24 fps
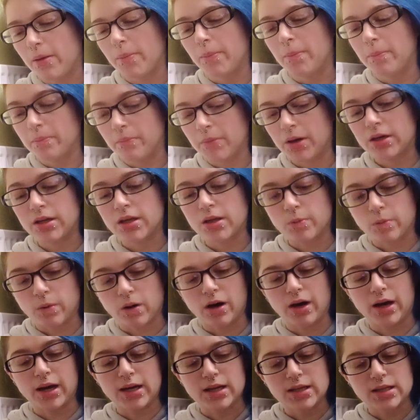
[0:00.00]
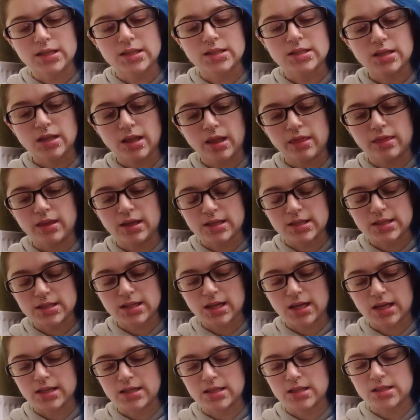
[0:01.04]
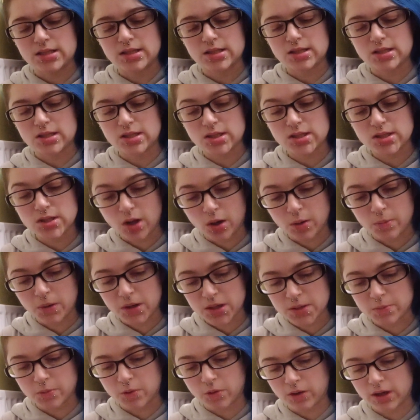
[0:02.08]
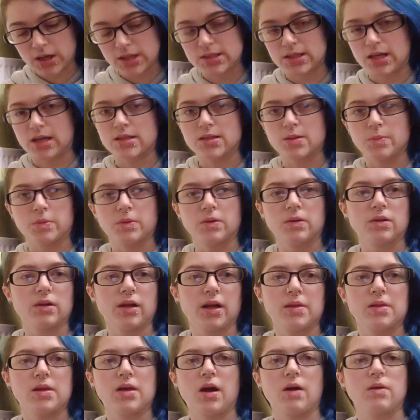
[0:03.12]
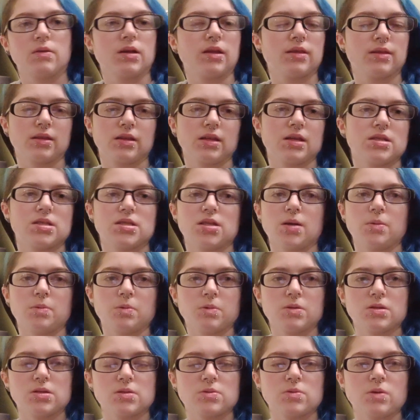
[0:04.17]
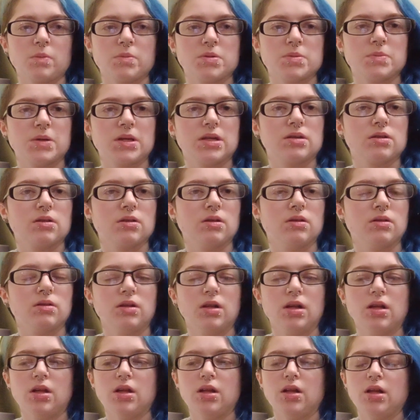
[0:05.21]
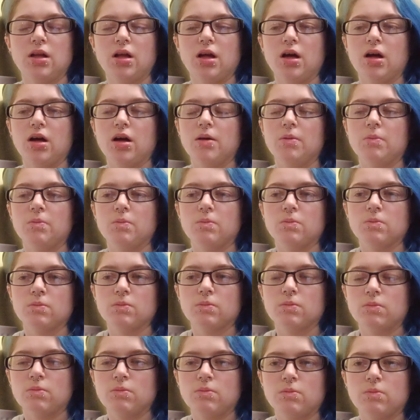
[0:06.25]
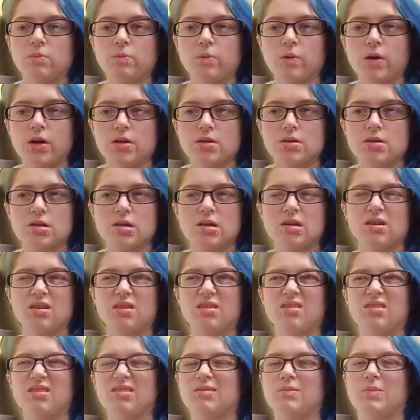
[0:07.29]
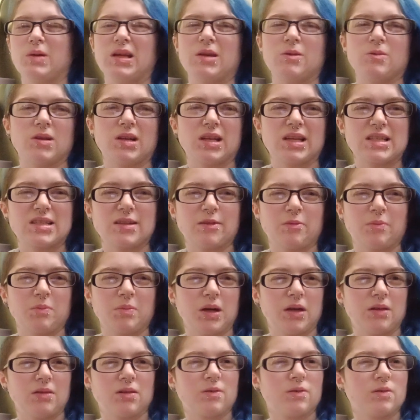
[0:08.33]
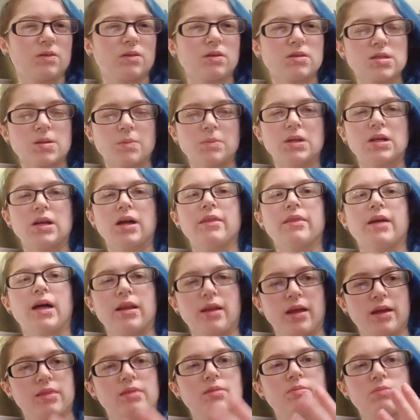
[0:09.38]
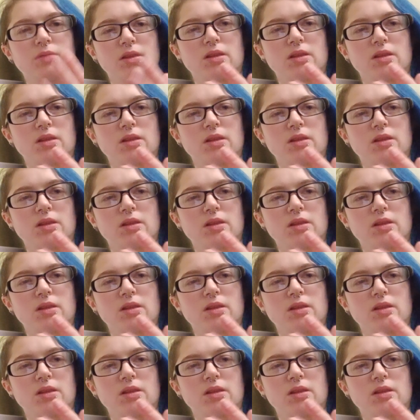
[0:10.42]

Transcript: money wise, this is so much more accessible. Like the only thing that is cheaper was a drop spindle, which I paid like £7 for or something like that, like